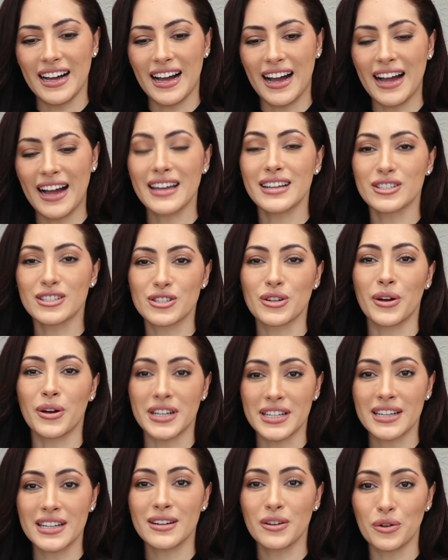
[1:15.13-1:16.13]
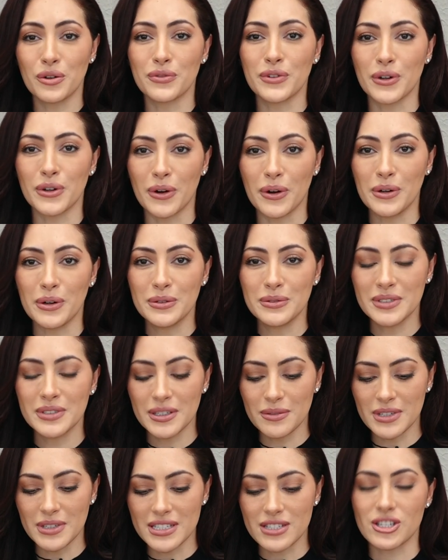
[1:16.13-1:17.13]
I enjoyed it overall.
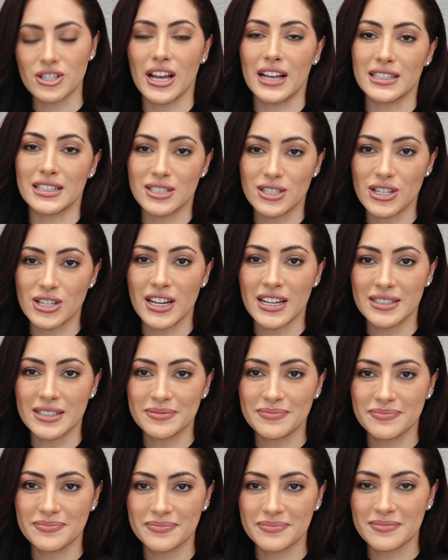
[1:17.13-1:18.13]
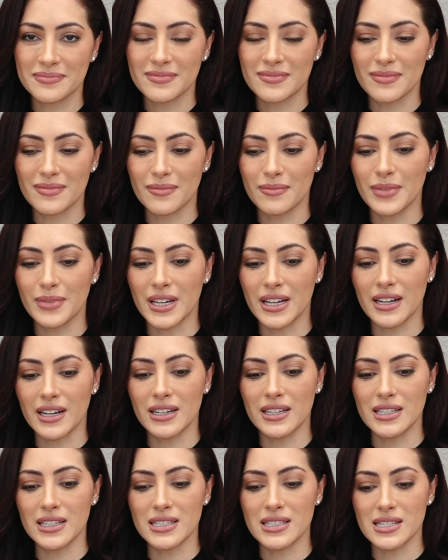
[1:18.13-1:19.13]
It was challenging
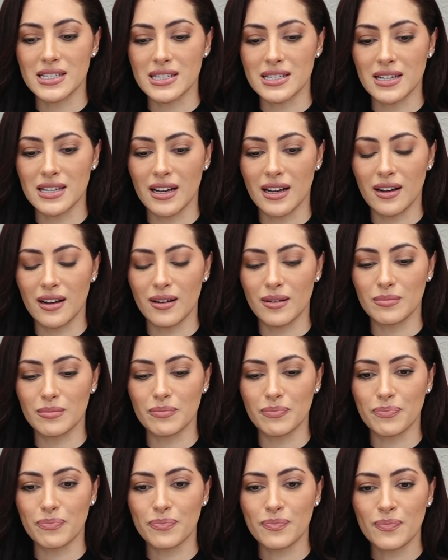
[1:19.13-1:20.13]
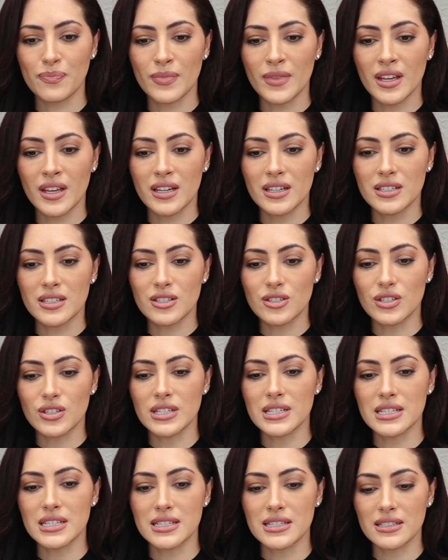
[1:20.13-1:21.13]
because um,
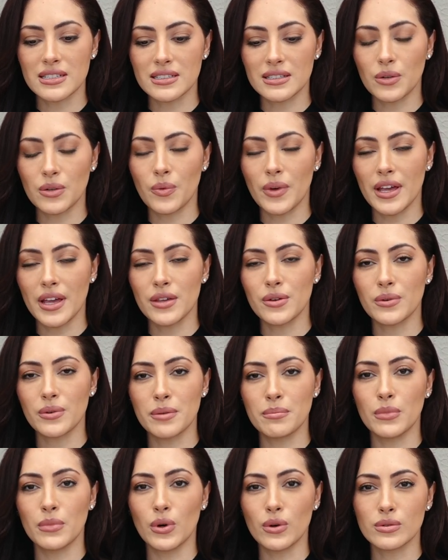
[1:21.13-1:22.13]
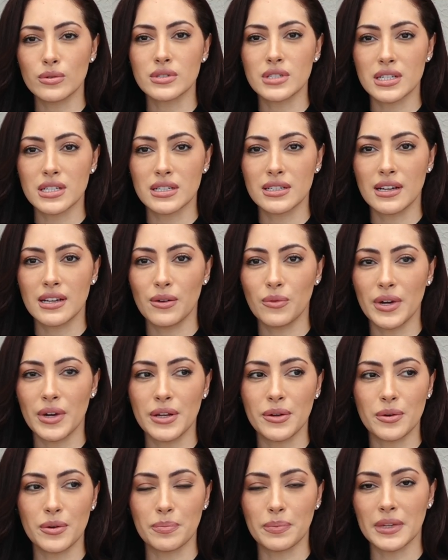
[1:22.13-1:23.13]
just the way you emote
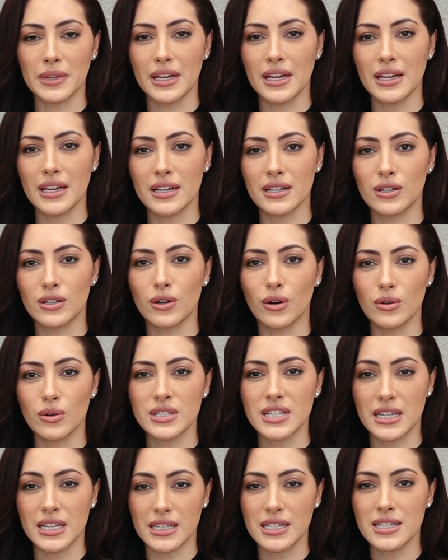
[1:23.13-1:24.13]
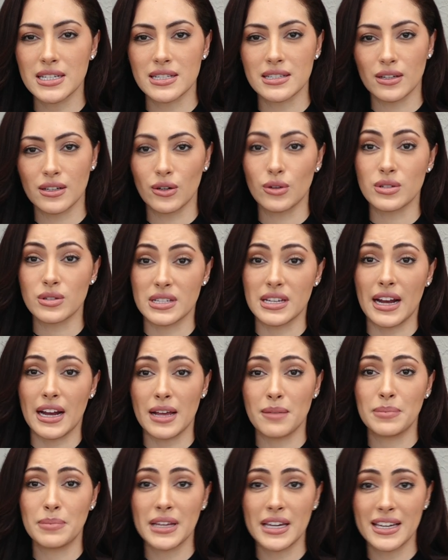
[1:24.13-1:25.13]
when you're playing a ghost, at least the ghost that
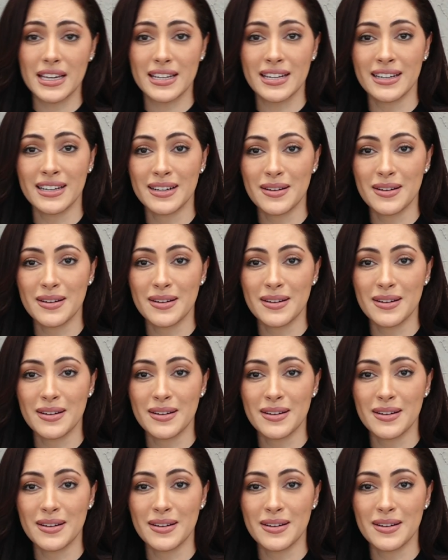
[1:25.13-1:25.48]
I played,